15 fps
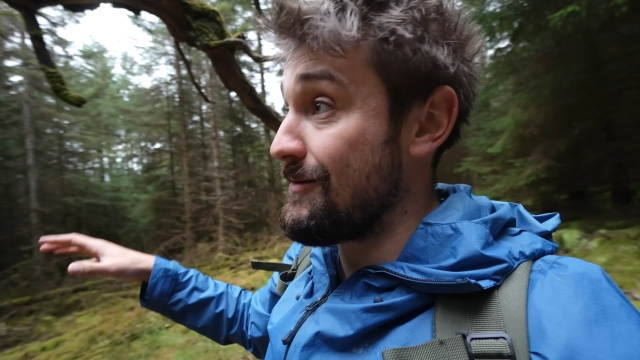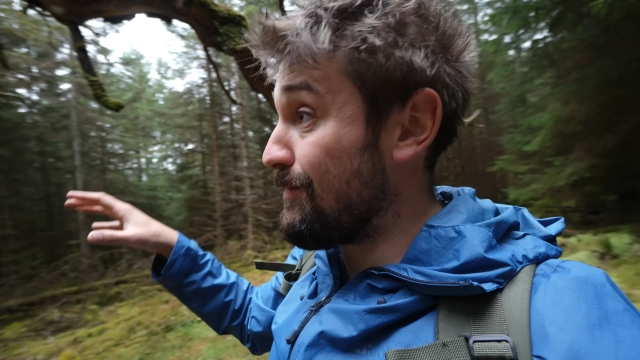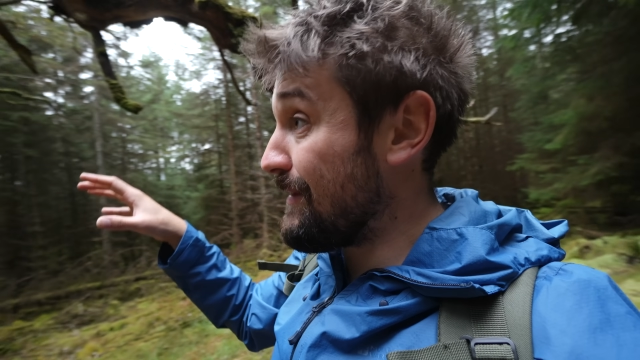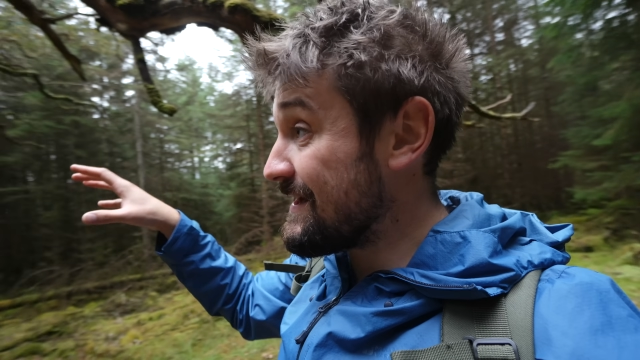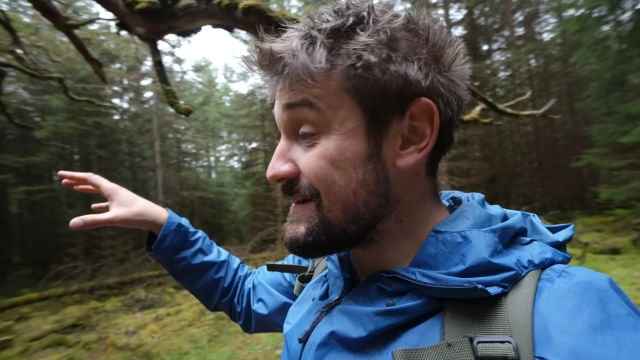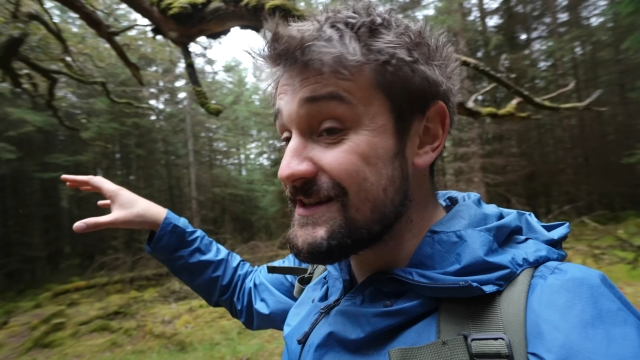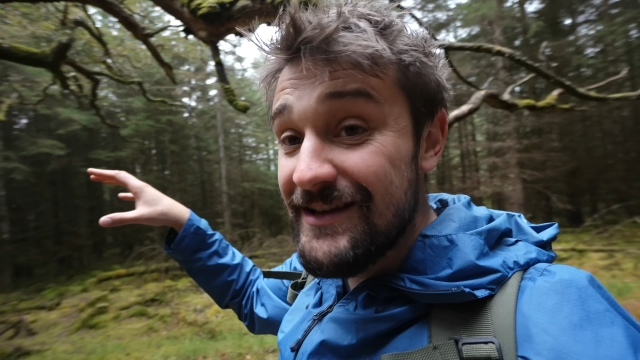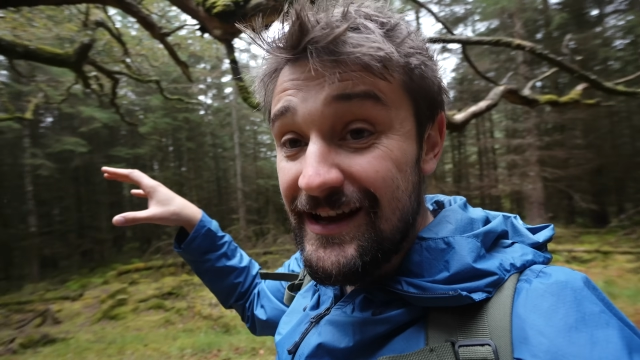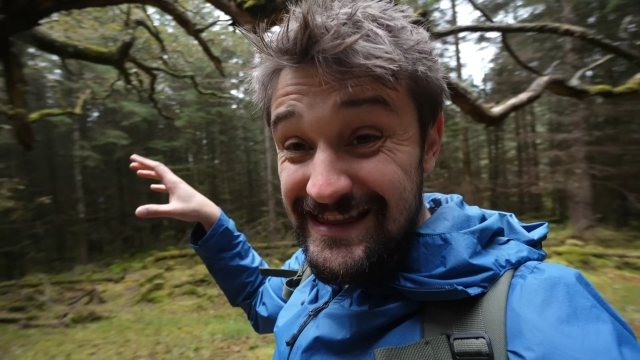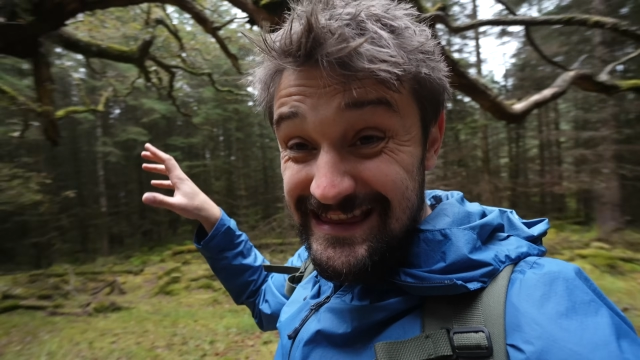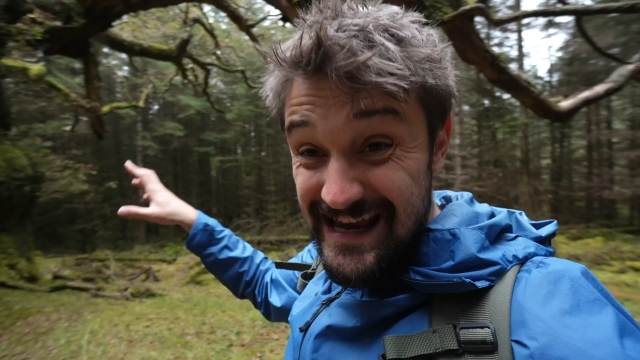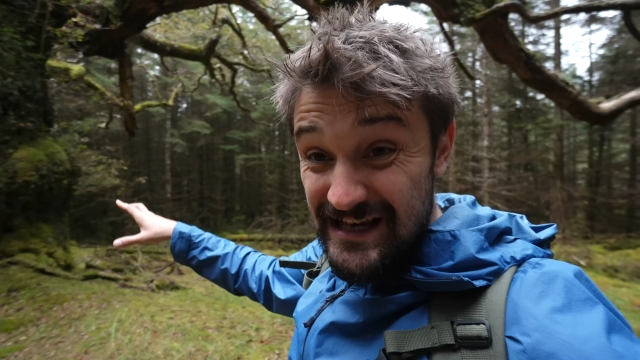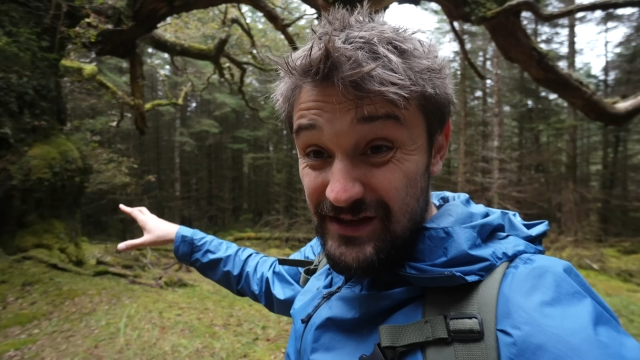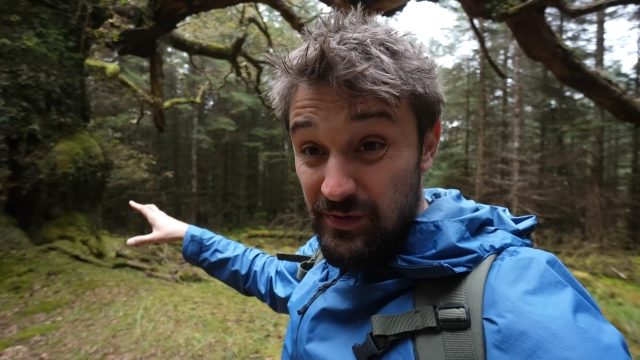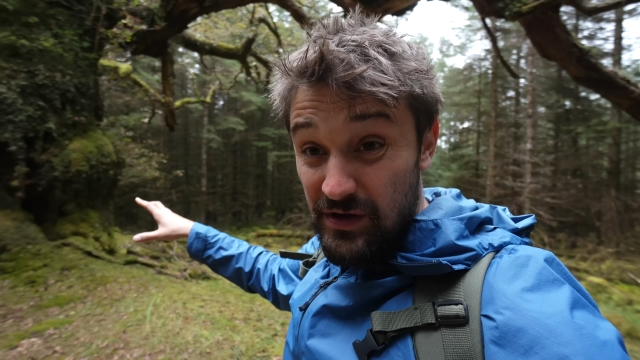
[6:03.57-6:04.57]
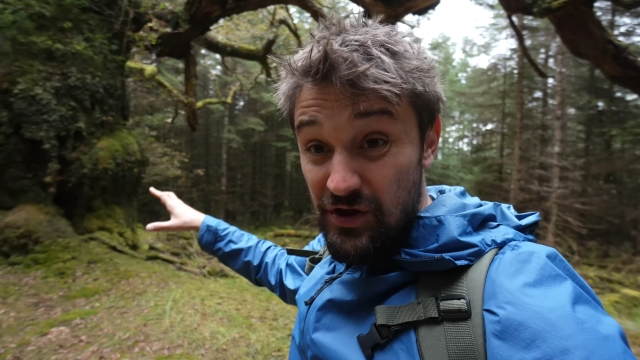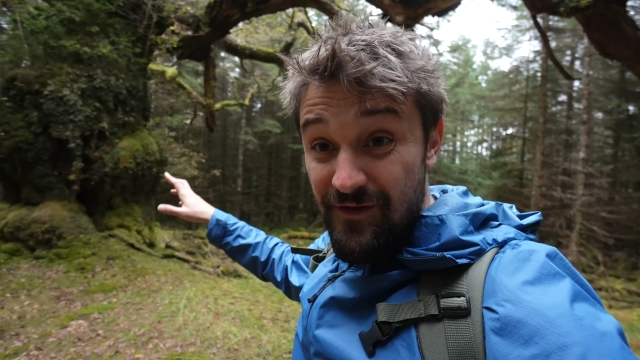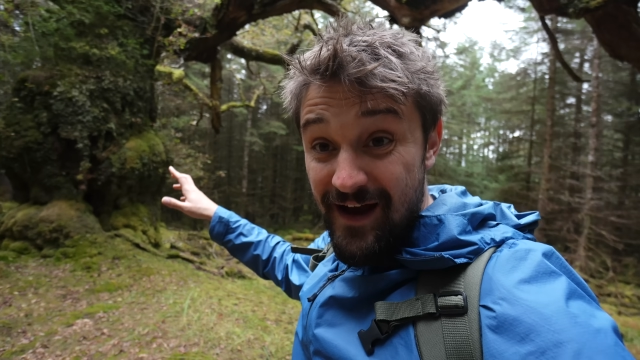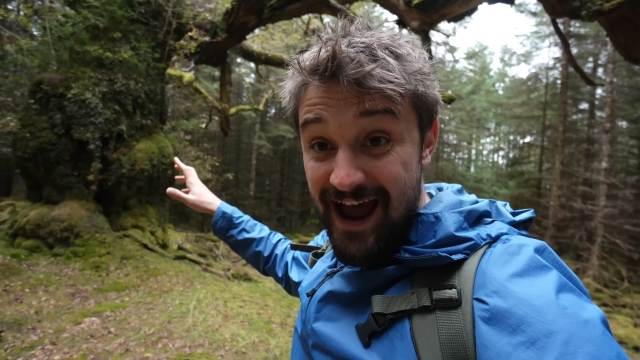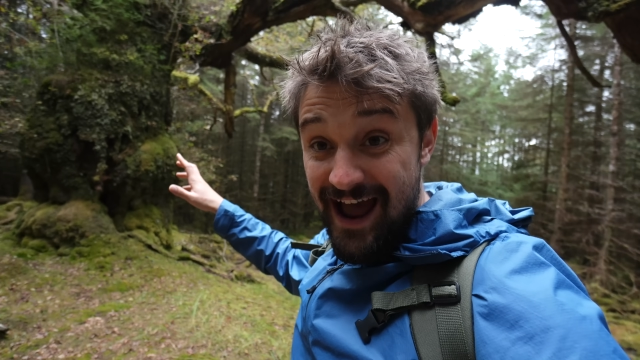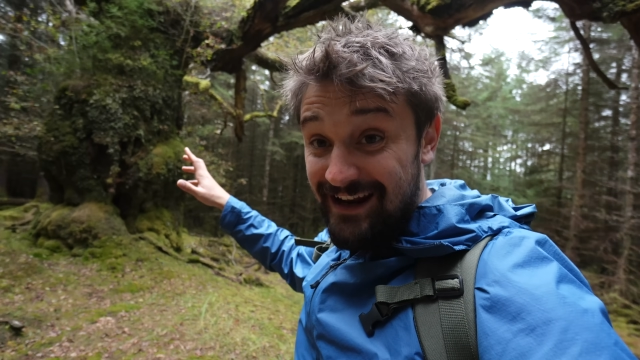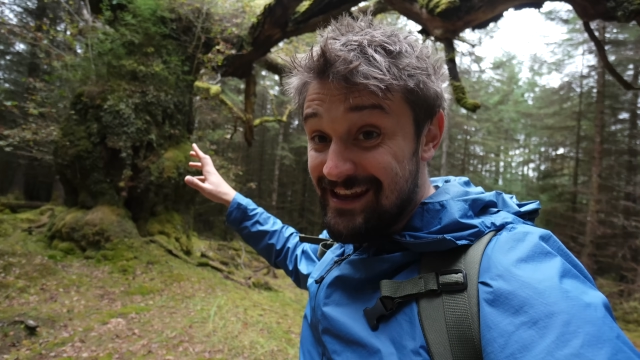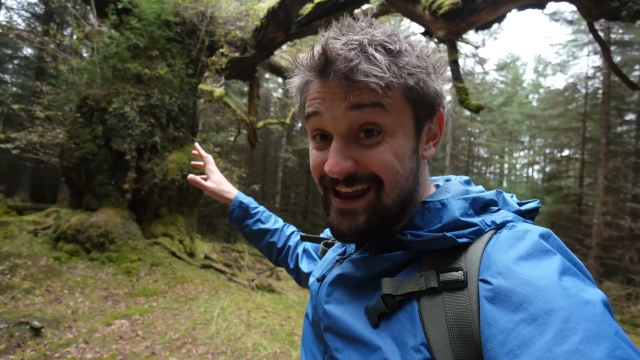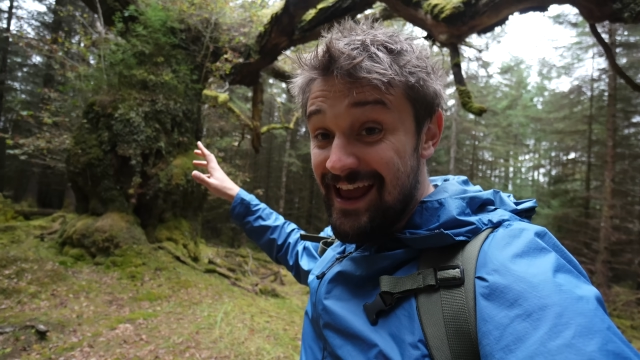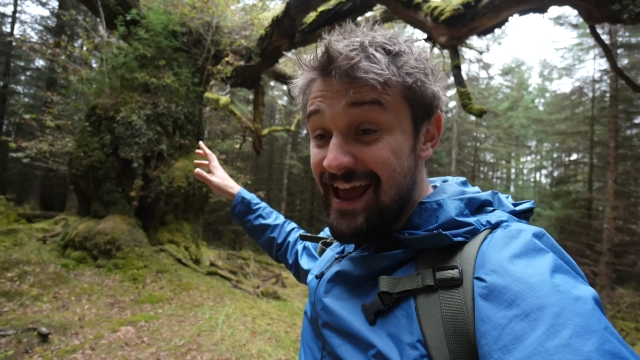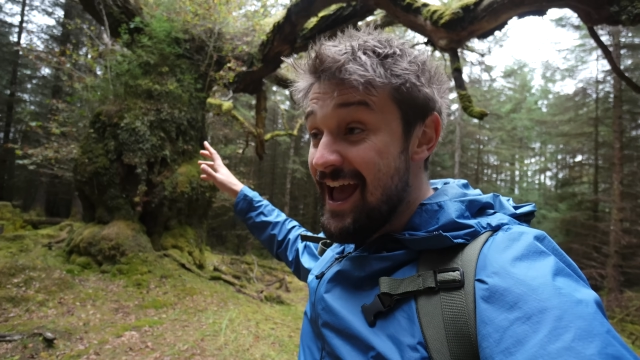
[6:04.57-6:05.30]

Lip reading: And places like this, where you've had